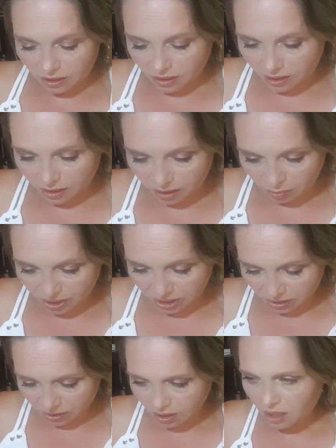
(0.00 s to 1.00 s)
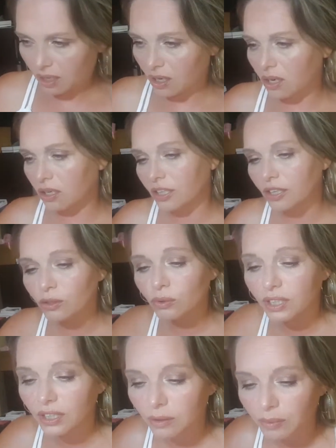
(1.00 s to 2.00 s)
I gotta get my, oh, are you
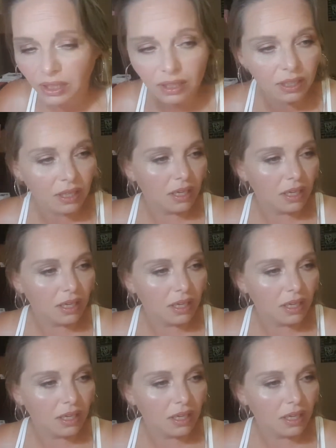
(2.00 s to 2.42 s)
kidding me?